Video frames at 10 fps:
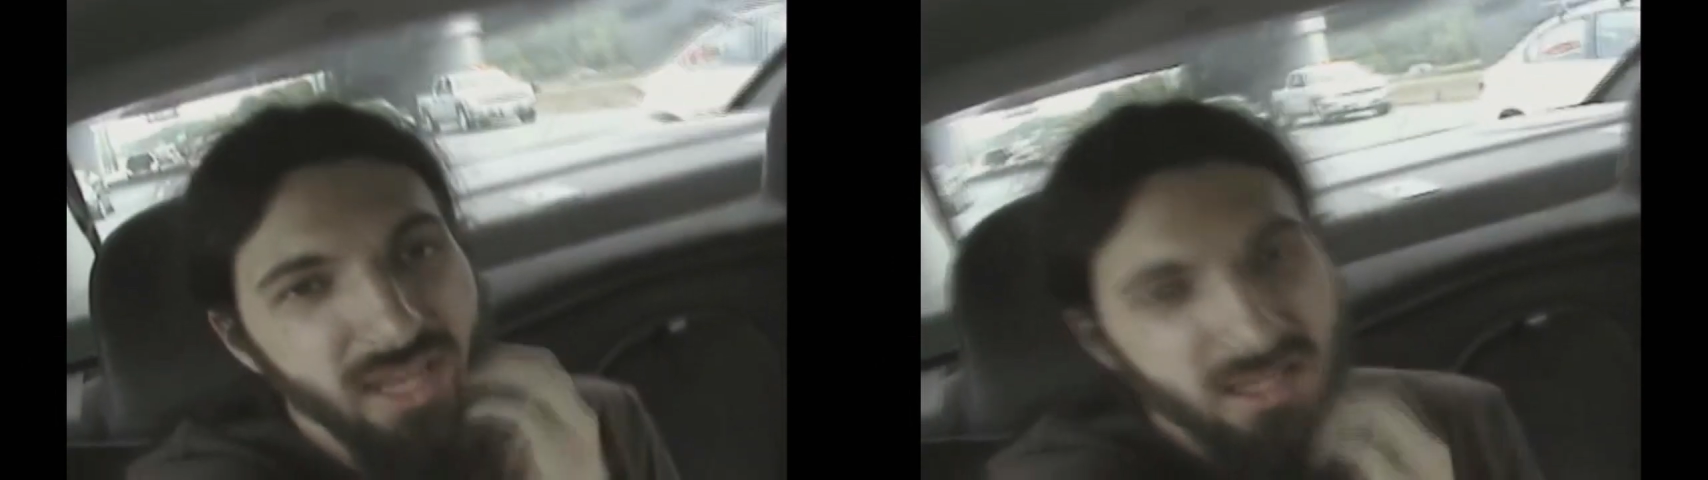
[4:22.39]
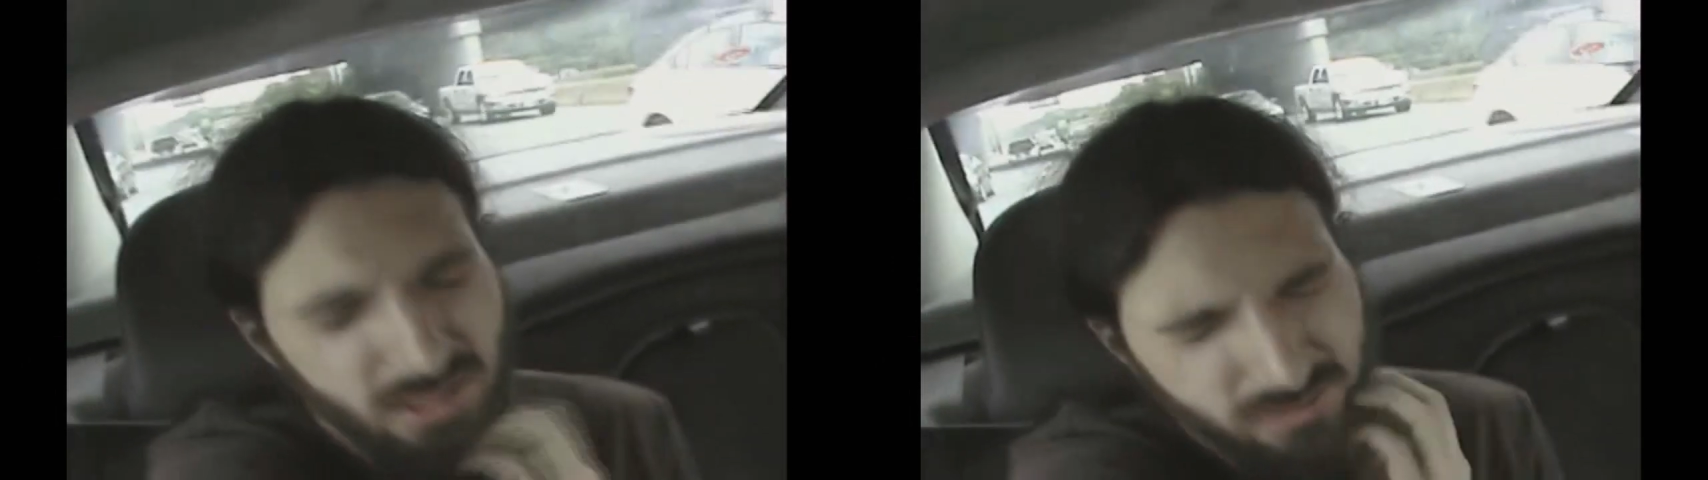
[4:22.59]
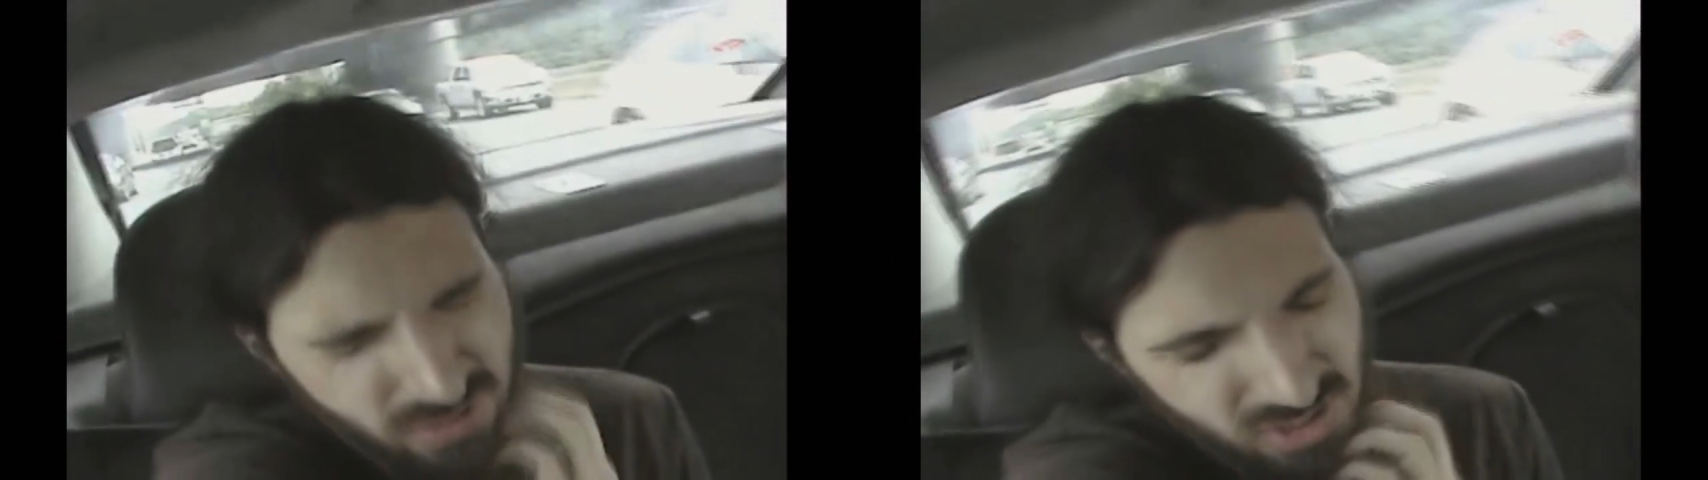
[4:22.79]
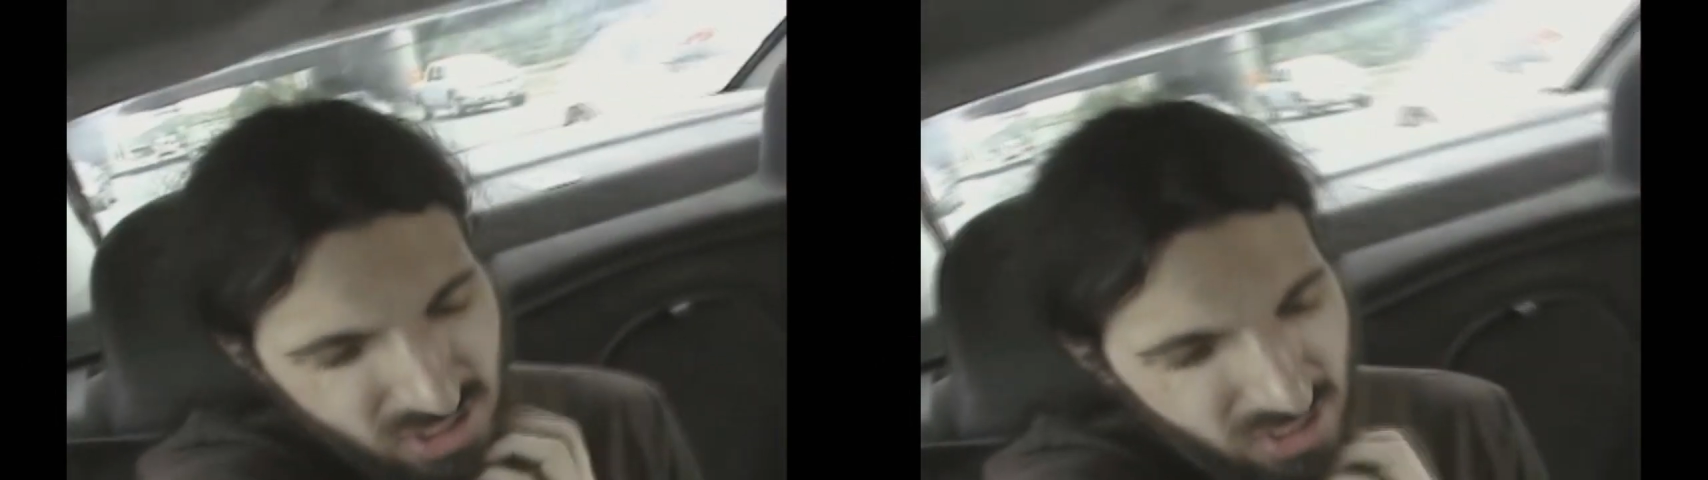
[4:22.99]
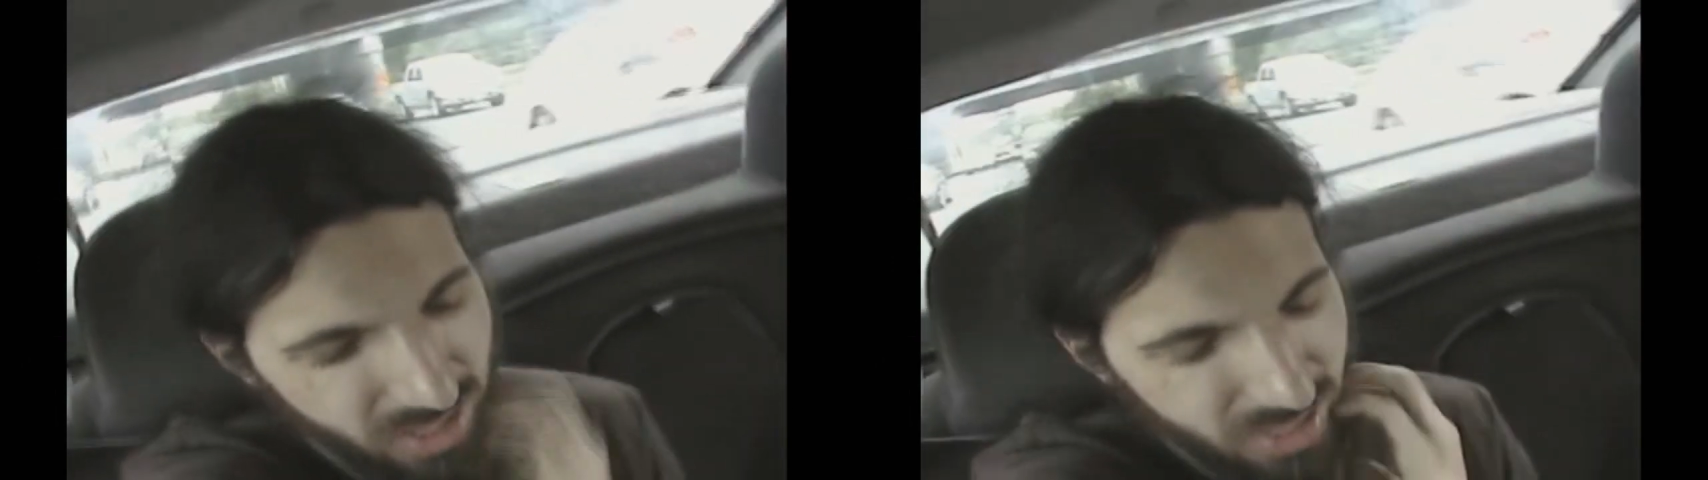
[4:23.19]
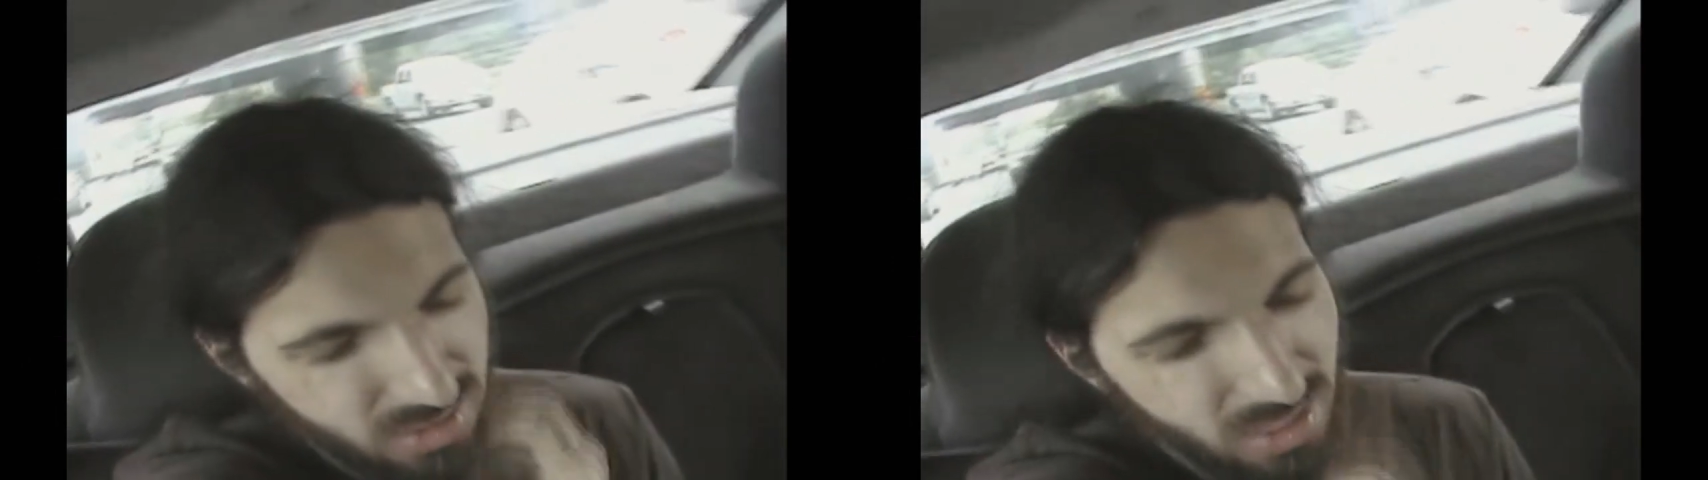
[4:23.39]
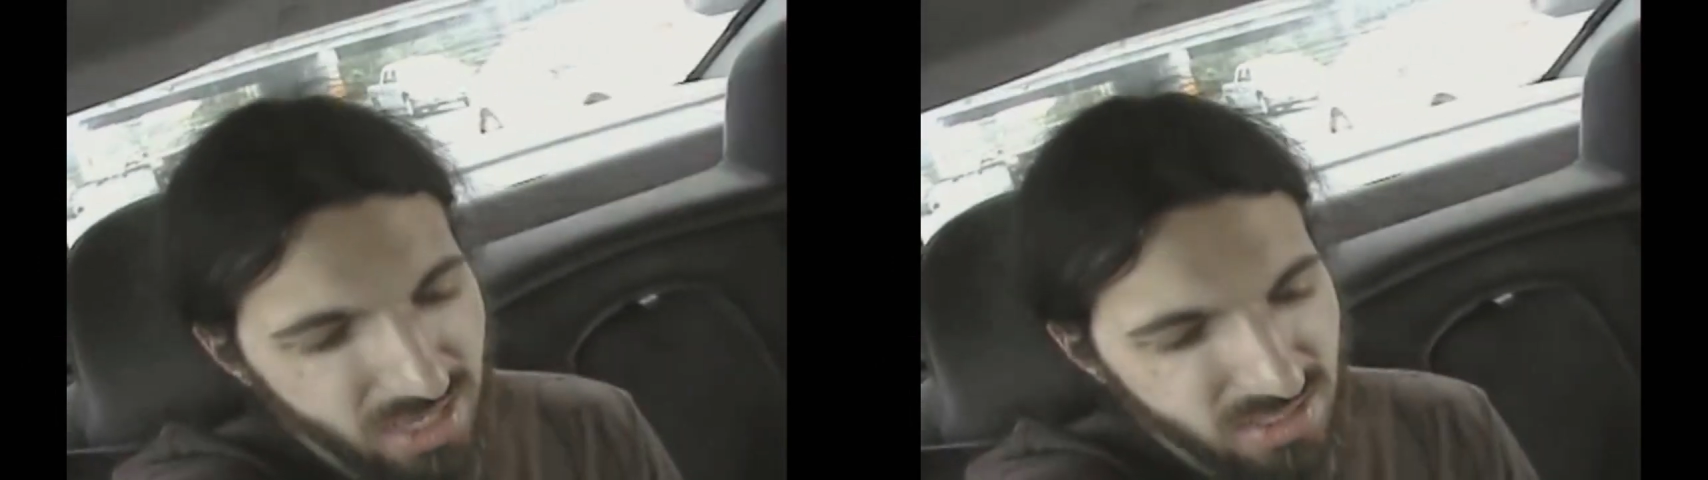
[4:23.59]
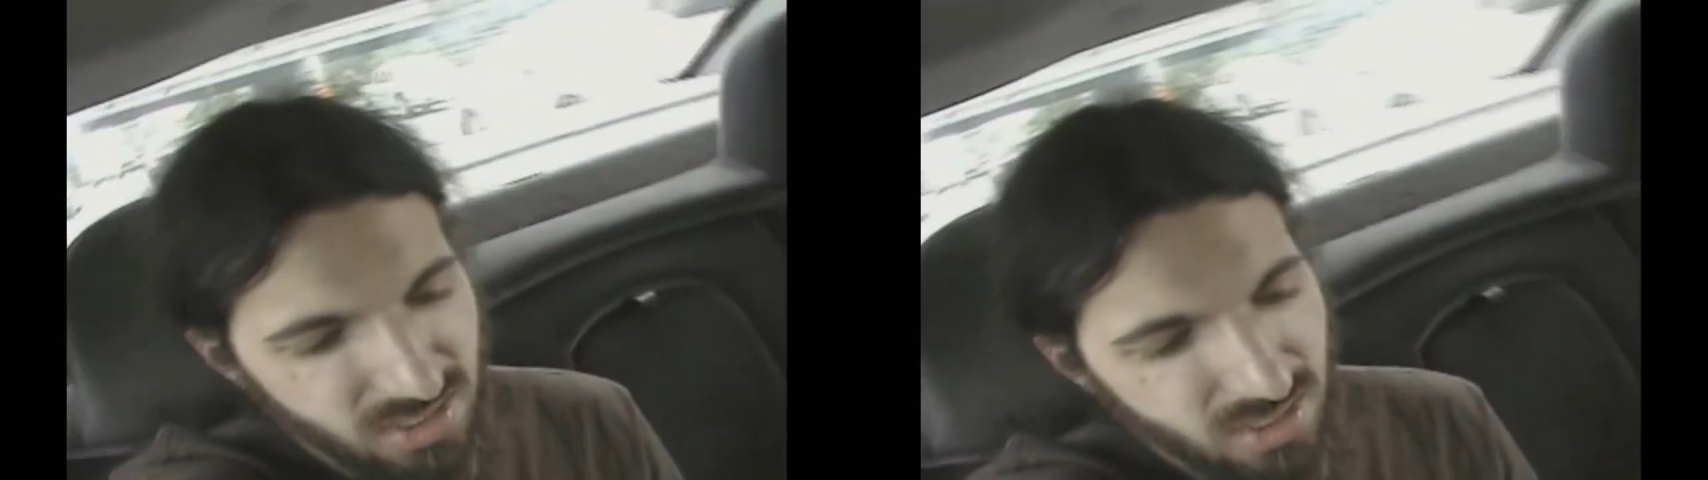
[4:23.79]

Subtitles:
down to Virginia last night.